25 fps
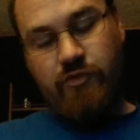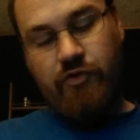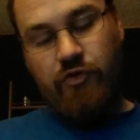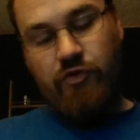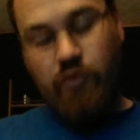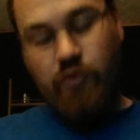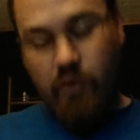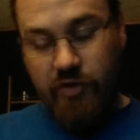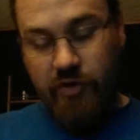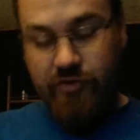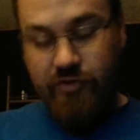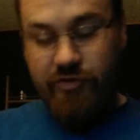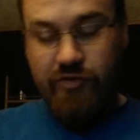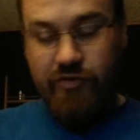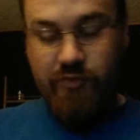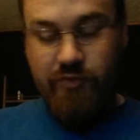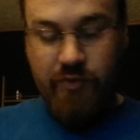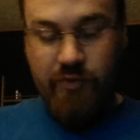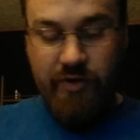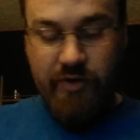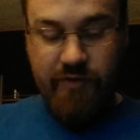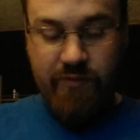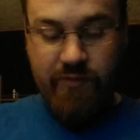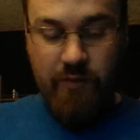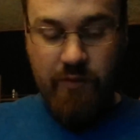Twisted
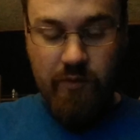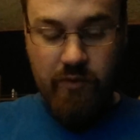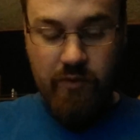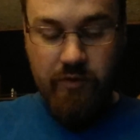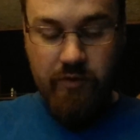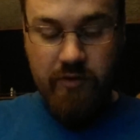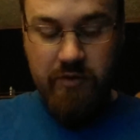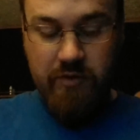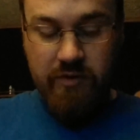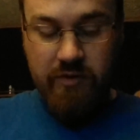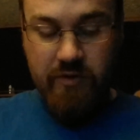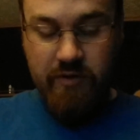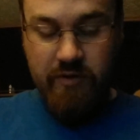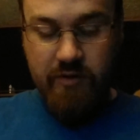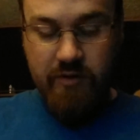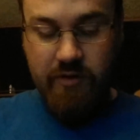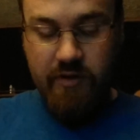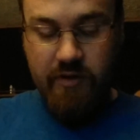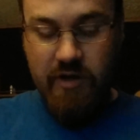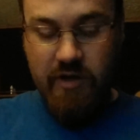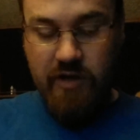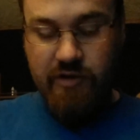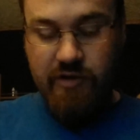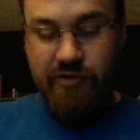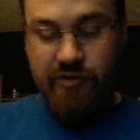24
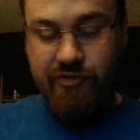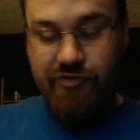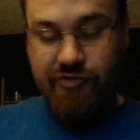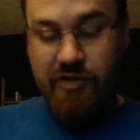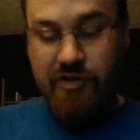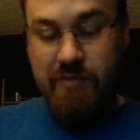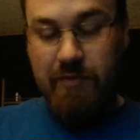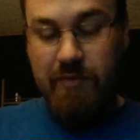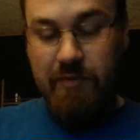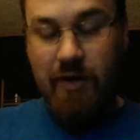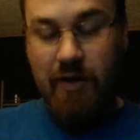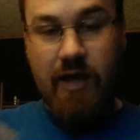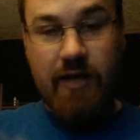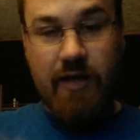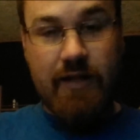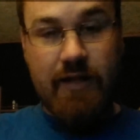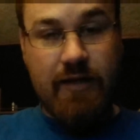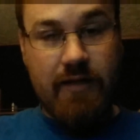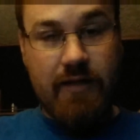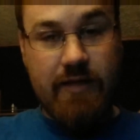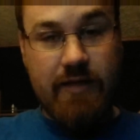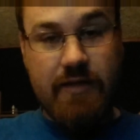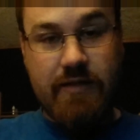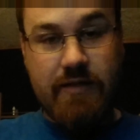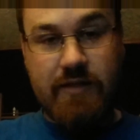gauge G-Plat
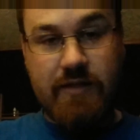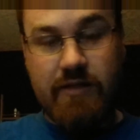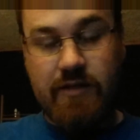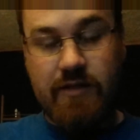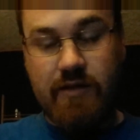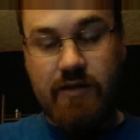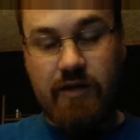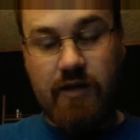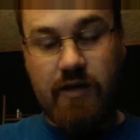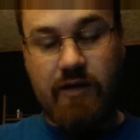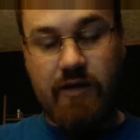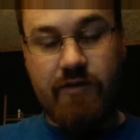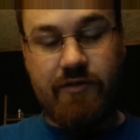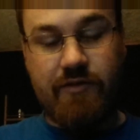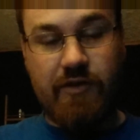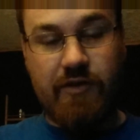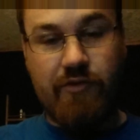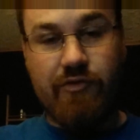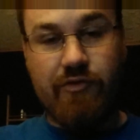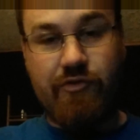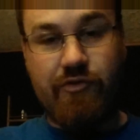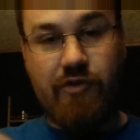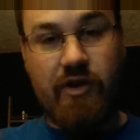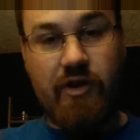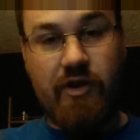Elite
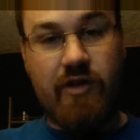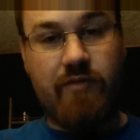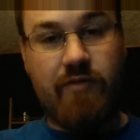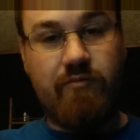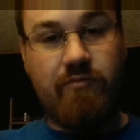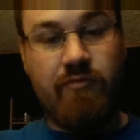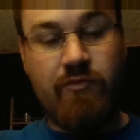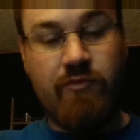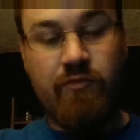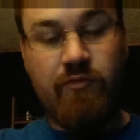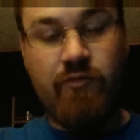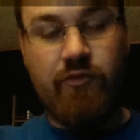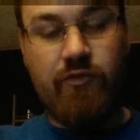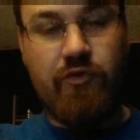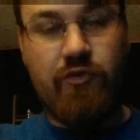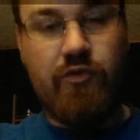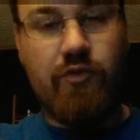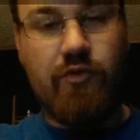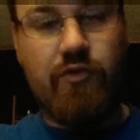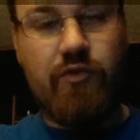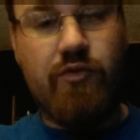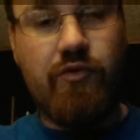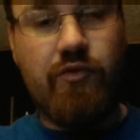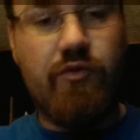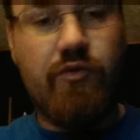single strand
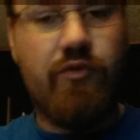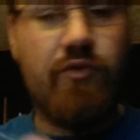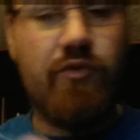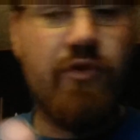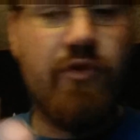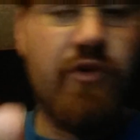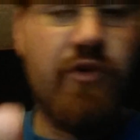dual cool,